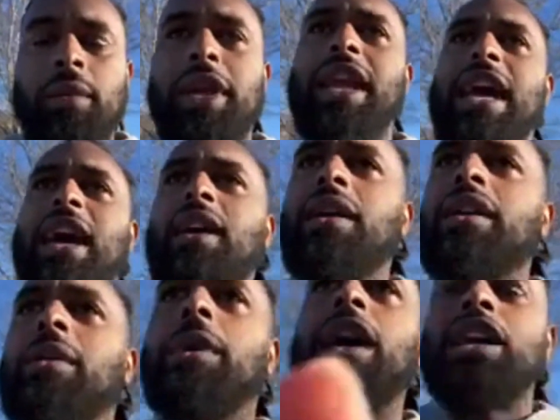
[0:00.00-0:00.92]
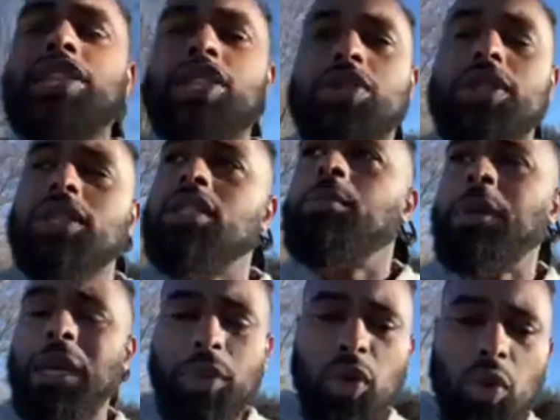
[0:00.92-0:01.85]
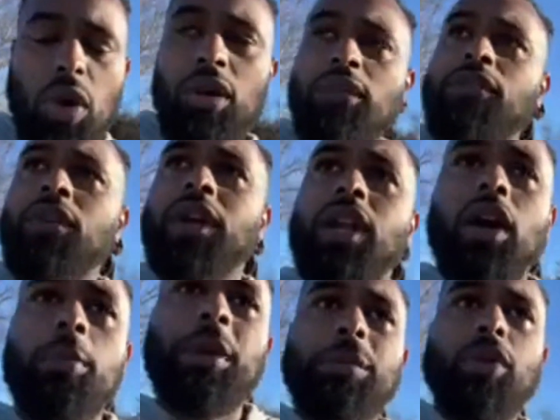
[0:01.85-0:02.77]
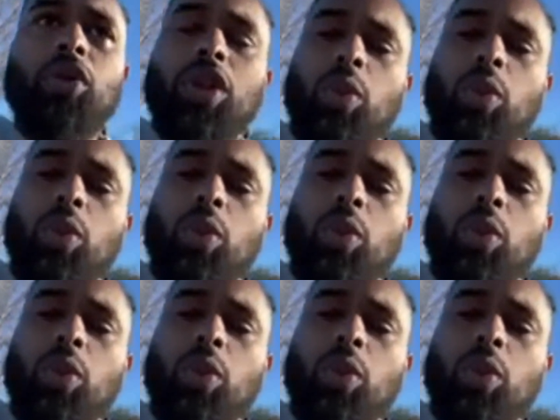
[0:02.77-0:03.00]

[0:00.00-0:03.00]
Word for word: but yeah, yep, God chooses the people who are, you know, people who the